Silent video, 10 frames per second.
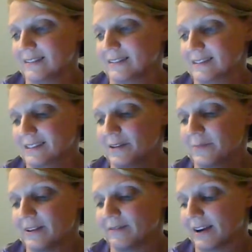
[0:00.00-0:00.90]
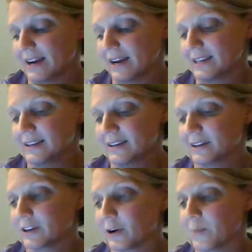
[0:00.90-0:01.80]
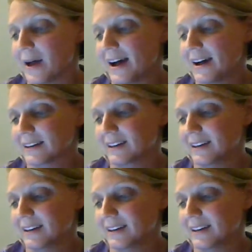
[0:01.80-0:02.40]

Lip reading: So if I go back.